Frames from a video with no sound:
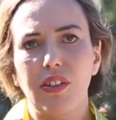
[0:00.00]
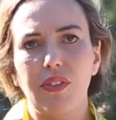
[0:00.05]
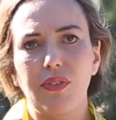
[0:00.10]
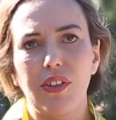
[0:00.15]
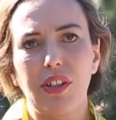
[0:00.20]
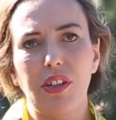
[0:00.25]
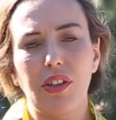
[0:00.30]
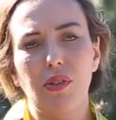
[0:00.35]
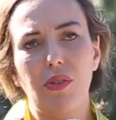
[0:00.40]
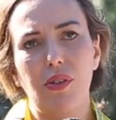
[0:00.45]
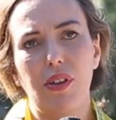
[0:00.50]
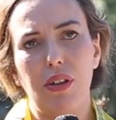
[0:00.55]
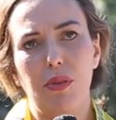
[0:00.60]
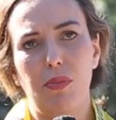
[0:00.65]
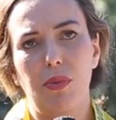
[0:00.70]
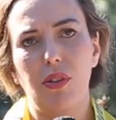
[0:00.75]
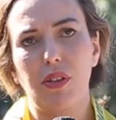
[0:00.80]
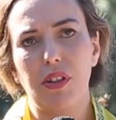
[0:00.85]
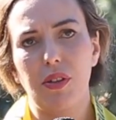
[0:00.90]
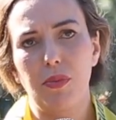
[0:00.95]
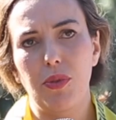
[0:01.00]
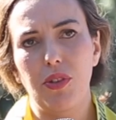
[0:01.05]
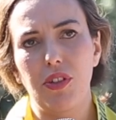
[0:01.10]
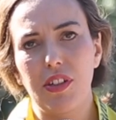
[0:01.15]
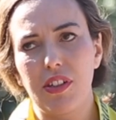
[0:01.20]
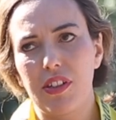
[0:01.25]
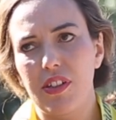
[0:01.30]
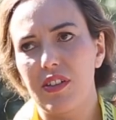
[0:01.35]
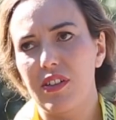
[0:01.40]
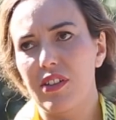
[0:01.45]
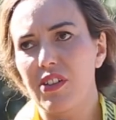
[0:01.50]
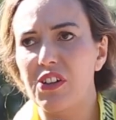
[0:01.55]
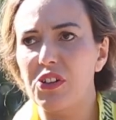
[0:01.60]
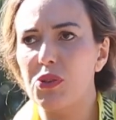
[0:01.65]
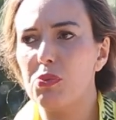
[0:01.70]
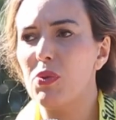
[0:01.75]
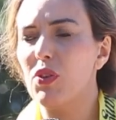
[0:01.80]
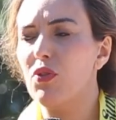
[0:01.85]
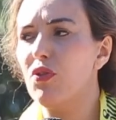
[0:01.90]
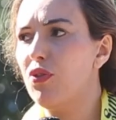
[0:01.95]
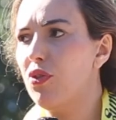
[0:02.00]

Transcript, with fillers: of the incredible community that has been